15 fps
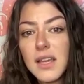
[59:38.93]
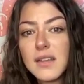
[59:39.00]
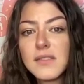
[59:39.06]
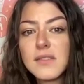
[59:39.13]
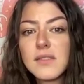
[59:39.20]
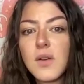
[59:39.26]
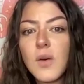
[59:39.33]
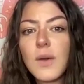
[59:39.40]
it
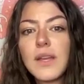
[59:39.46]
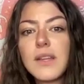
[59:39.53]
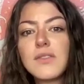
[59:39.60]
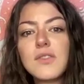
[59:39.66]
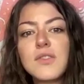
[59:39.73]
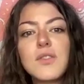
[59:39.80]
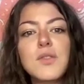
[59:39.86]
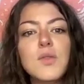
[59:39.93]
is
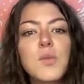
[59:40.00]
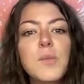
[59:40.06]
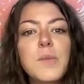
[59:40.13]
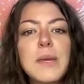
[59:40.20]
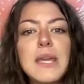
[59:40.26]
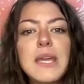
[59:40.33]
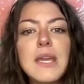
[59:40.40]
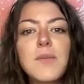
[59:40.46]
going to
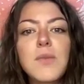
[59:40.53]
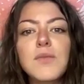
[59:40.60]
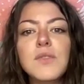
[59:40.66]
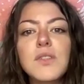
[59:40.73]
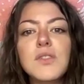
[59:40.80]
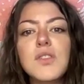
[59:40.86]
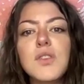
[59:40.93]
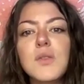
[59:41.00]
be
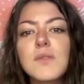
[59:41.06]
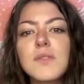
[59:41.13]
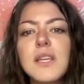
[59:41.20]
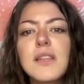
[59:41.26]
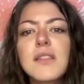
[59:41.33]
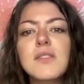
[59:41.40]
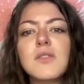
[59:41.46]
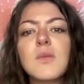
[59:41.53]
moved to
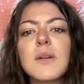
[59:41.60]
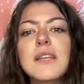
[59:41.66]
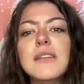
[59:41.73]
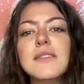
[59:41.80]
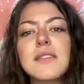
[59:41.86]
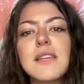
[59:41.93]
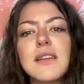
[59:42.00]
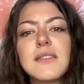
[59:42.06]
Tuesday, the
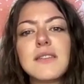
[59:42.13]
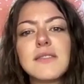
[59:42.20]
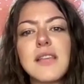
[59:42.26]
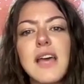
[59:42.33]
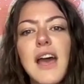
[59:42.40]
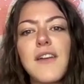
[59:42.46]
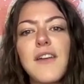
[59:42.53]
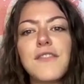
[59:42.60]
26th
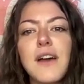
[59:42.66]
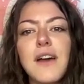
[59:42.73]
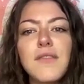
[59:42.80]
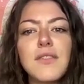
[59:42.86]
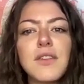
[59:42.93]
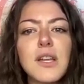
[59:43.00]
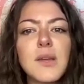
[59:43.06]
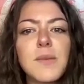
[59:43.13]
at
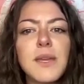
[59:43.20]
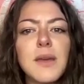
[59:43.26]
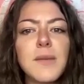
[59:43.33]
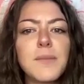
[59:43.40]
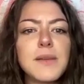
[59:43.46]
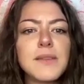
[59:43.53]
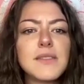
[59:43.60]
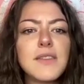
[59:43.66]
5:30
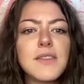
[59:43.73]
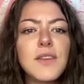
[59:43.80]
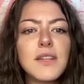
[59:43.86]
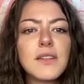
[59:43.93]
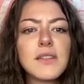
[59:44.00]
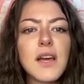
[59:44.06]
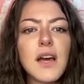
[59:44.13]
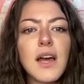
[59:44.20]
p.m.
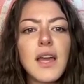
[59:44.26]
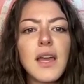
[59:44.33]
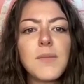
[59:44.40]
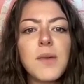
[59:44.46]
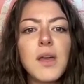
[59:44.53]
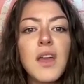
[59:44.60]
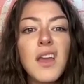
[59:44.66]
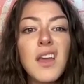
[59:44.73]
Pacific
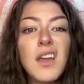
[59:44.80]
time.